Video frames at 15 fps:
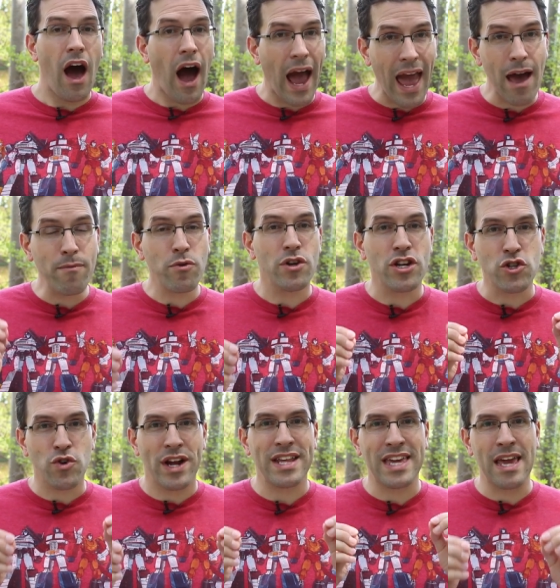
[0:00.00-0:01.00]
I am going to
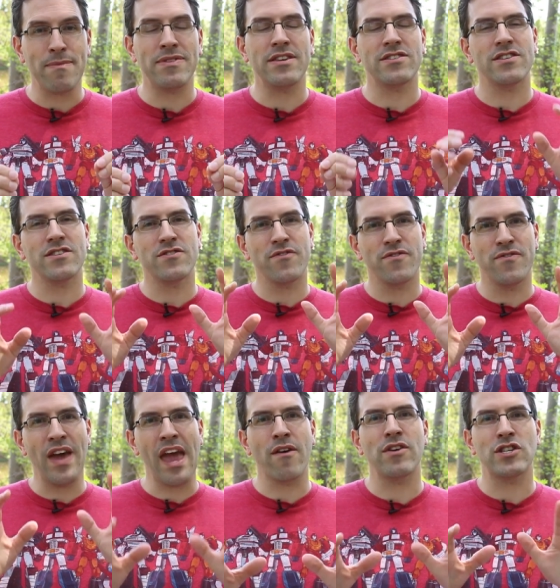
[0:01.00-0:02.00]
try to keep these things
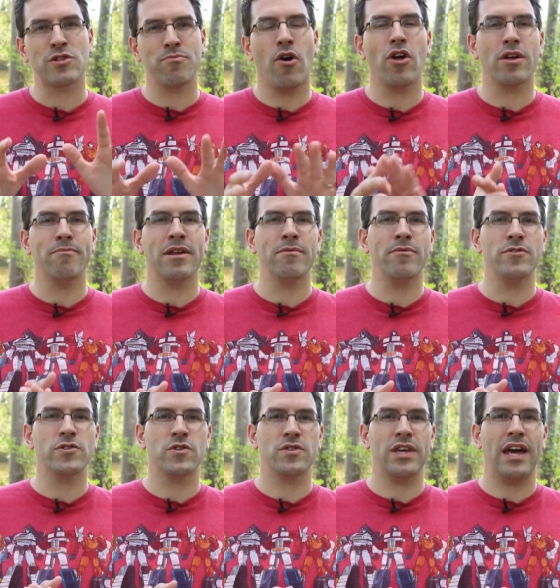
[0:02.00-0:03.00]
very small and
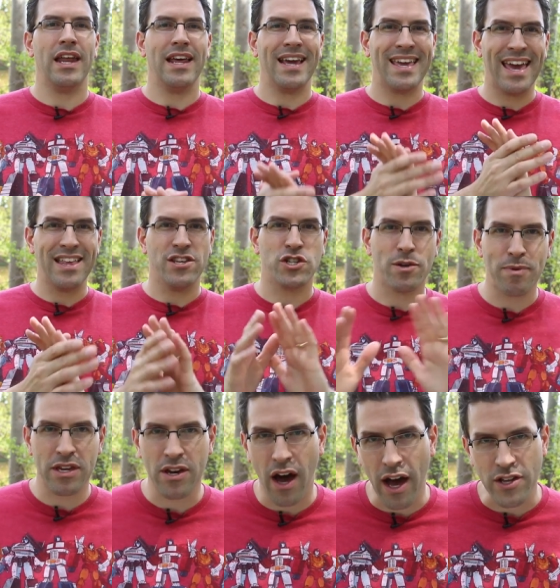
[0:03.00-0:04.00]
minimal so that, again, the
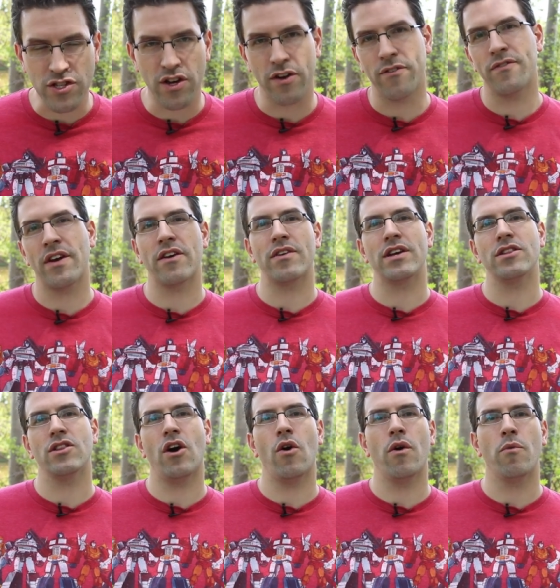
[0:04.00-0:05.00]
shipping costs are very
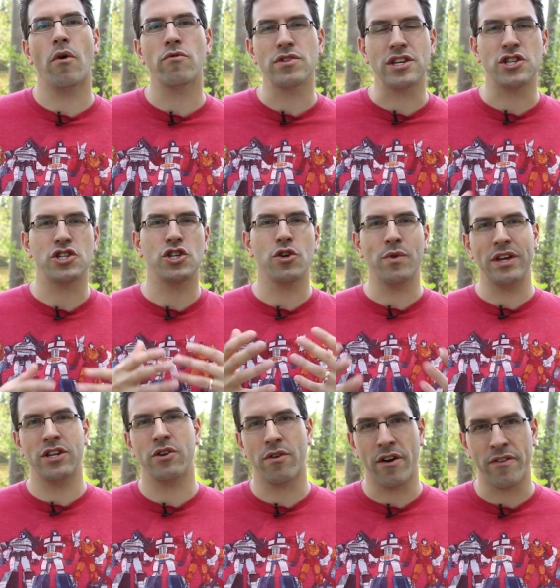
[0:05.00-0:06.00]
low and won't really chew
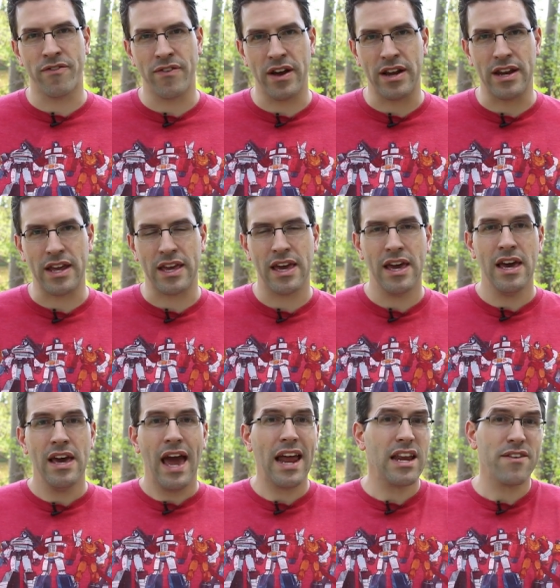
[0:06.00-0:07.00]
into our funding.
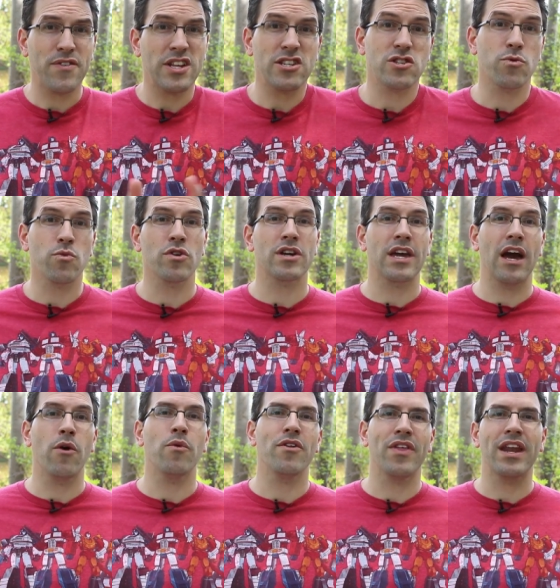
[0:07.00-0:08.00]
And if it doesn't work
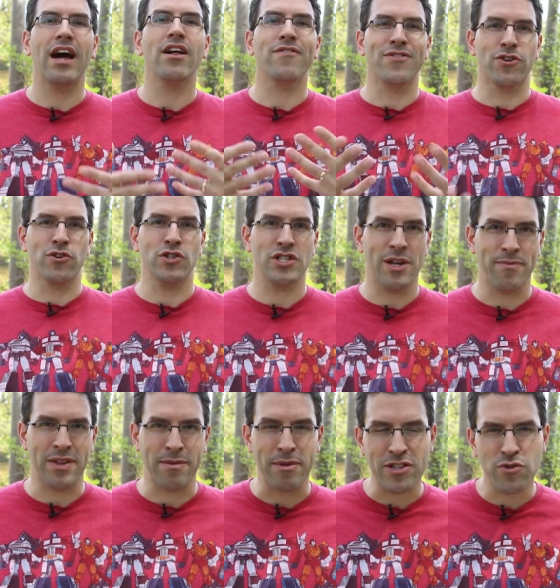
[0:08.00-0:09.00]
out, well, then I'll have learned
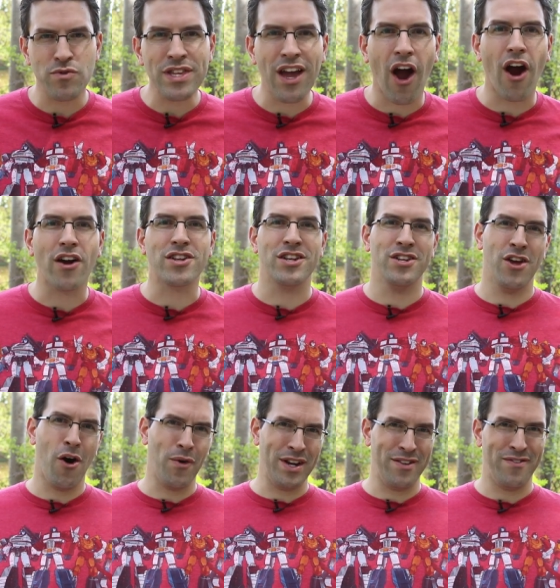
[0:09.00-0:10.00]
something, but it's really hard to
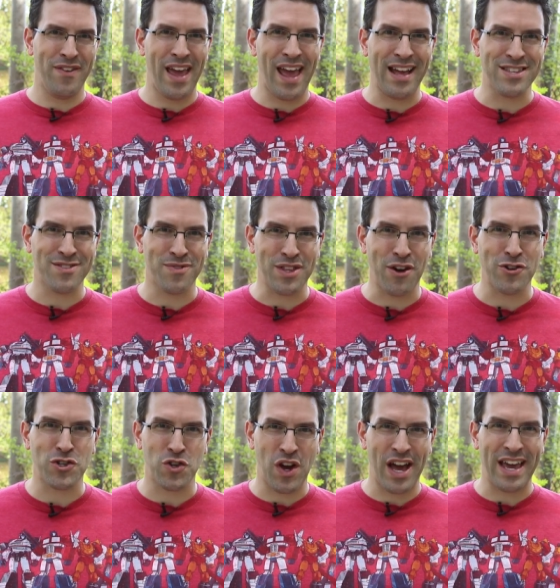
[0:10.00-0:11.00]
know in advance
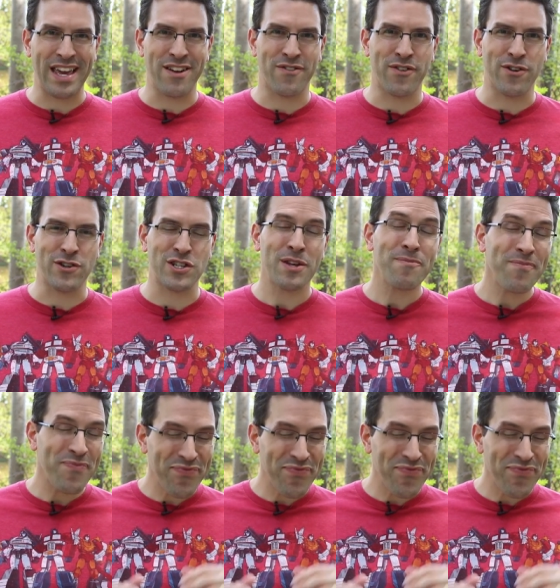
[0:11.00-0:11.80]
without trying it first.